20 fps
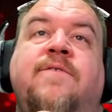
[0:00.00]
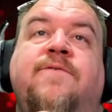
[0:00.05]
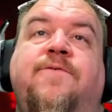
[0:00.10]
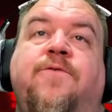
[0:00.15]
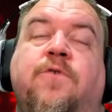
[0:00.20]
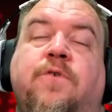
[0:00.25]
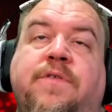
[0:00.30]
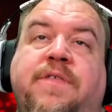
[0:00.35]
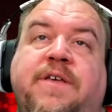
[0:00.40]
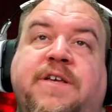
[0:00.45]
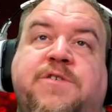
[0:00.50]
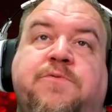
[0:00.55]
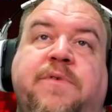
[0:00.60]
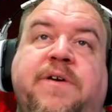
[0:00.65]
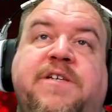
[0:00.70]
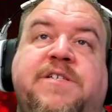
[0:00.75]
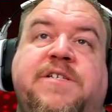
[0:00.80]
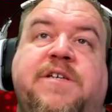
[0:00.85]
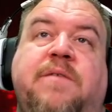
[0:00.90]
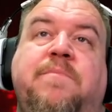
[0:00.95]
For this
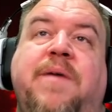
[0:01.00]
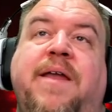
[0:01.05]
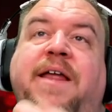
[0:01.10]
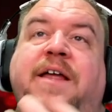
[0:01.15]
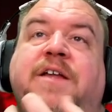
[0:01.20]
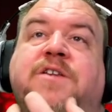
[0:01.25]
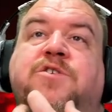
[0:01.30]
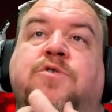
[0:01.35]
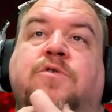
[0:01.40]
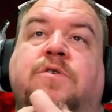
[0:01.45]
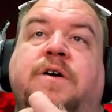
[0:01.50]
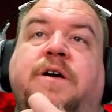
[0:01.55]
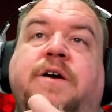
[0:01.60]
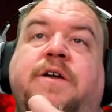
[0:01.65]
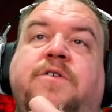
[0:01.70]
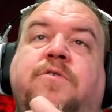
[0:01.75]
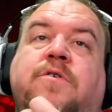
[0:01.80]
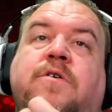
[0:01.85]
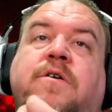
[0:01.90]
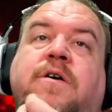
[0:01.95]
reason, many
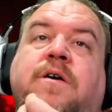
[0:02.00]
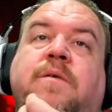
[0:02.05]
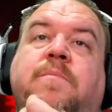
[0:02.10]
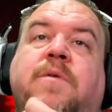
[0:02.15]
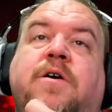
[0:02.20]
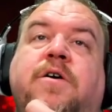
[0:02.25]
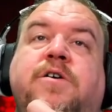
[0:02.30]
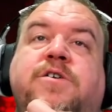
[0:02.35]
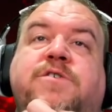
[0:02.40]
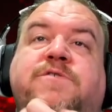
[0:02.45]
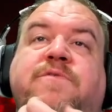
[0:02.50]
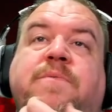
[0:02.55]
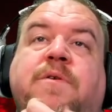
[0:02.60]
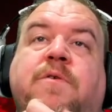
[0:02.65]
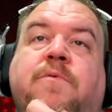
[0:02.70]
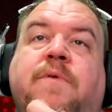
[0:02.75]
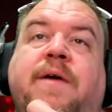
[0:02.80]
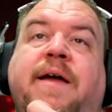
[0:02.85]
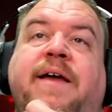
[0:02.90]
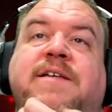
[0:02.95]
Toreador emerge from
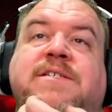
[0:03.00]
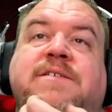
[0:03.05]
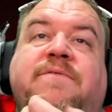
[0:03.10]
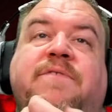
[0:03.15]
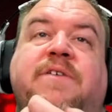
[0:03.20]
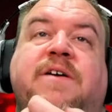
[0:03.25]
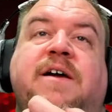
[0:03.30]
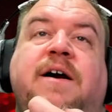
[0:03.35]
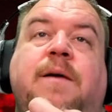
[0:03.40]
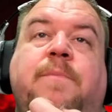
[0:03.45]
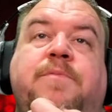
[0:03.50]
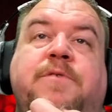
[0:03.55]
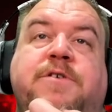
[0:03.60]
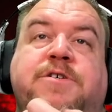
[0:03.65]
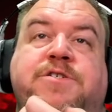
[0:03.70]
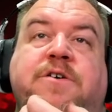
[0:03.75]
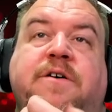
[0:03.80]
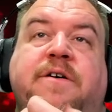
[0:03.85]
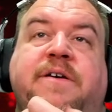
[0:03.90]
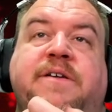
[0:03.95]
the ranks of
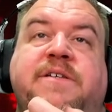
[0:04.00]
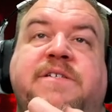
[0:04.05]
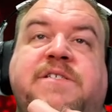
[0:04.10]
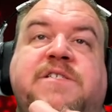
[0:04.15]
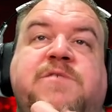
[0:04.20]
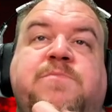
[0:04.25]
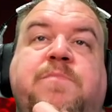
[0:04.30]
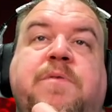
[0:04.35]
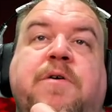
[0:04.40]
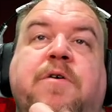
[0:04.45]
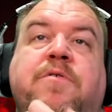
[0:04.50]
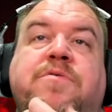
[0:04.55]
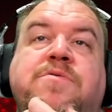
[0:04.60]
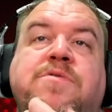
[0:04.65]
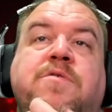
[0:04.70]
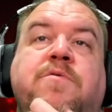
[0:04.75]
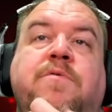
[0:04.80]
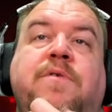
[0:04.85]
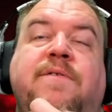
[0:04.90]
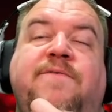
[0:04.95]
accomplished artists,
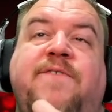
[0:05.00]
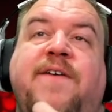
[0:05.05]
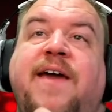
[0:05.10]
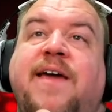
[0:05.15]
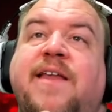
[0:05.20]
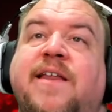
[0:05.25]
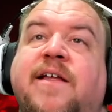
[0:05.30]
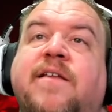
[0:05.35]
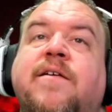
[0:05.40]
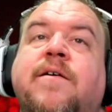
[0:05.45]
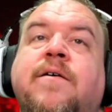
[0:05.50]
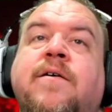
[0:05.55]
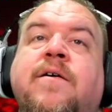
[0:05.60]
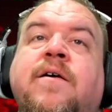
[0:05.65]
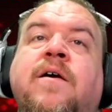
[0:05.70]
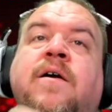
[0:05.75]
both new and faded.